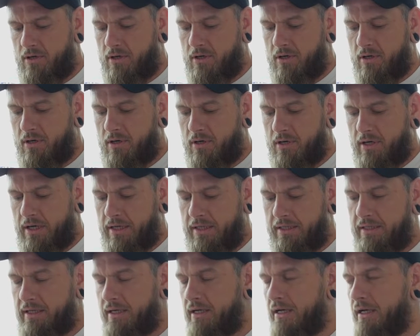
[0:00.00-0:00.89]
uh,
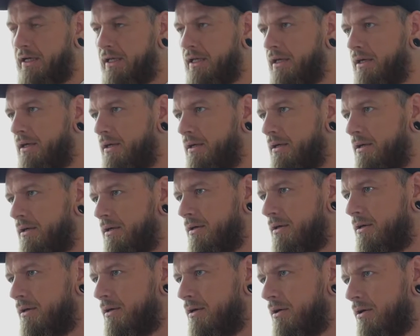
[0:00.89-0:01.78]
identity
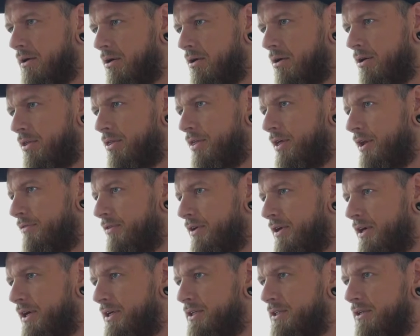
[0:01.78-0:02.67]

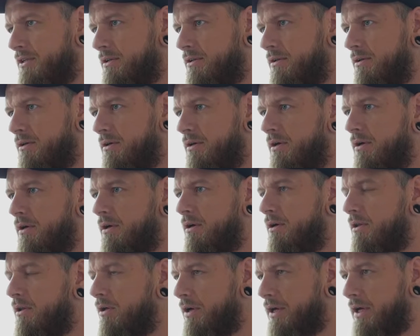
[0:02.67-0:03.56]
authentication,
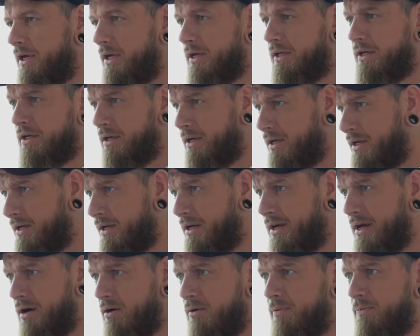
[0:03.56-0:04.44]
logging in, in
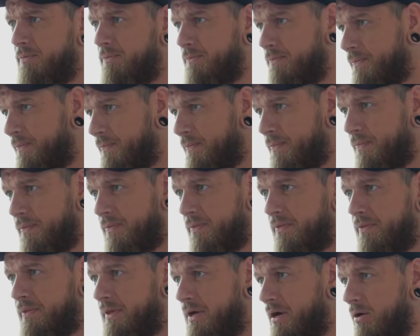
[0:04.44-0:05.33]
and out,
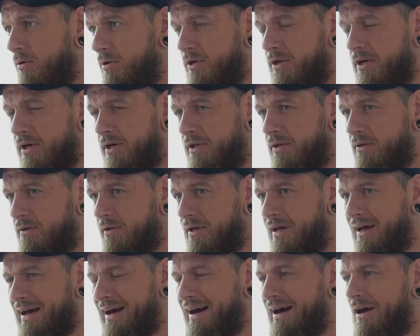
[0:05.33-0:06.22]
that would cut
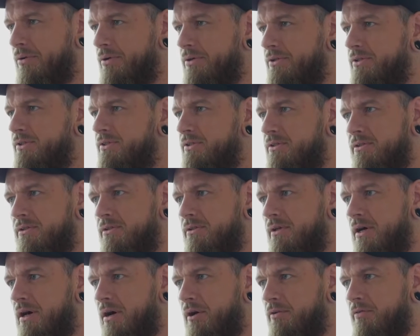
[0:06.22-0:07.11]
hours
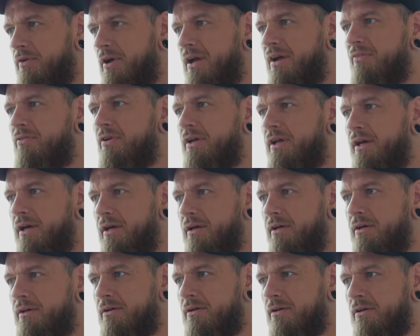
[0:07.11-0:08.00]
out of every
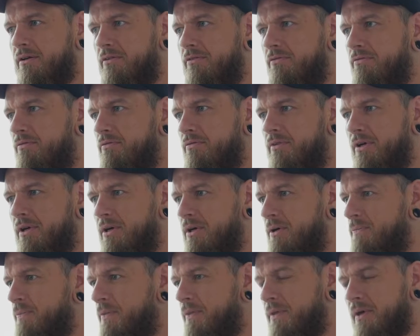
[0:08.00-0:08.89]
day of
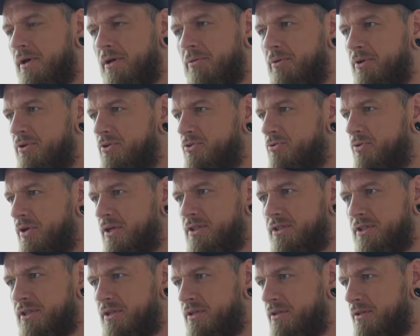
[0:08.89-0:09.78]

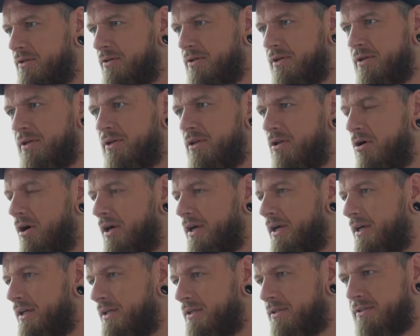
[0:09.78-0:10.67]
administration and
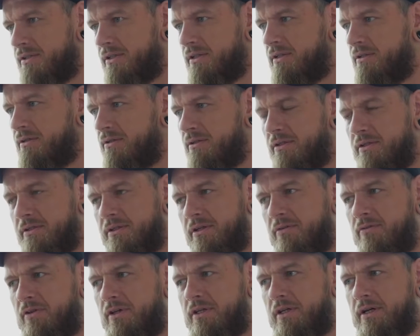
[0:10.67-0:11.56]
logins and, and
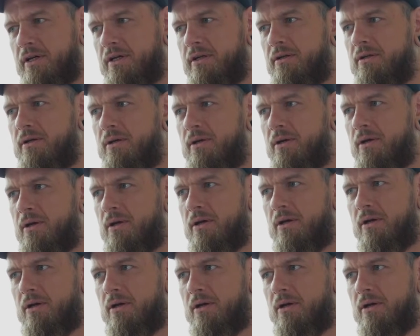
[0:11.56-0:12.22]
stuff like that. Mm.